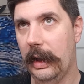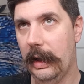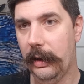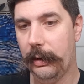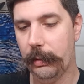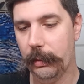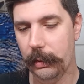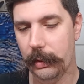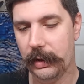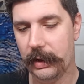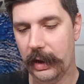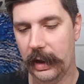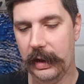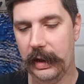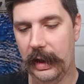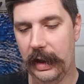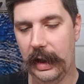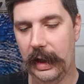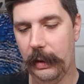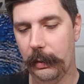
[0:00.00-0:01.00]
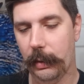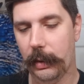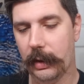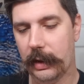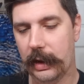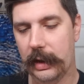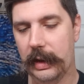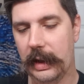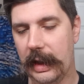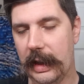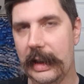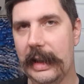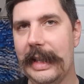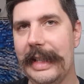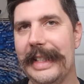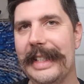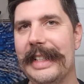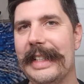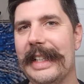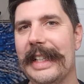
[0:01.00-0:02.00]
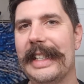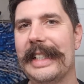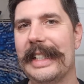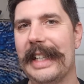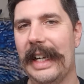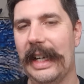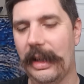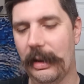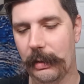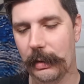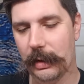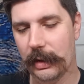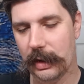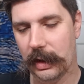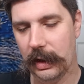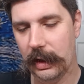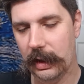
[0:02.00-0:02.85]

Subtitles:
through Sunday I worked 96 hours.